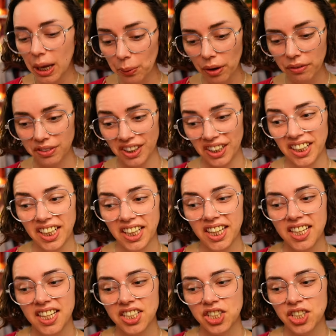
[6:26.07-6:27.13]
However,
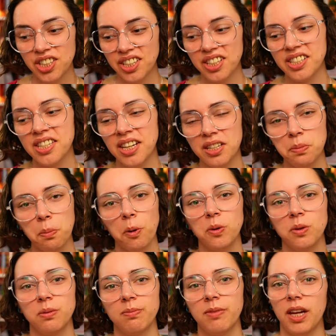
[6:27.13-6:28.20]
just because
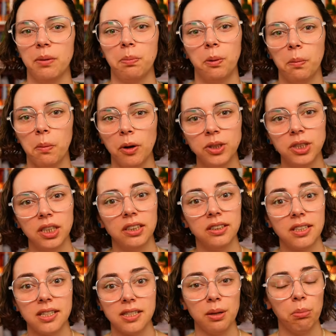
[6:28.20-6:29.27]
they're
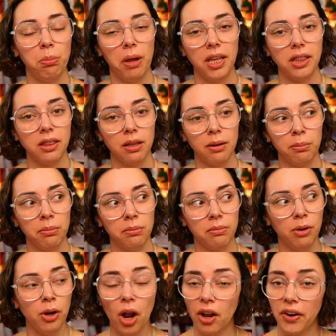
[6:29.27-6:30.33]
promotional doesn't make them
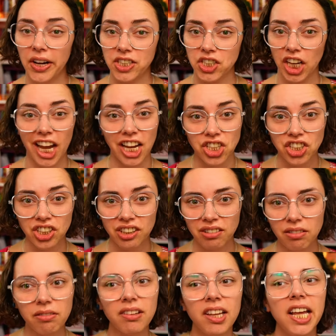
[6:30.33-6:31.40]
not
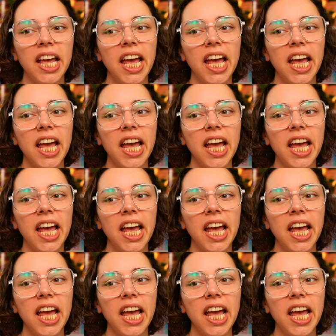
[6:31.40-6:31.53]
educational.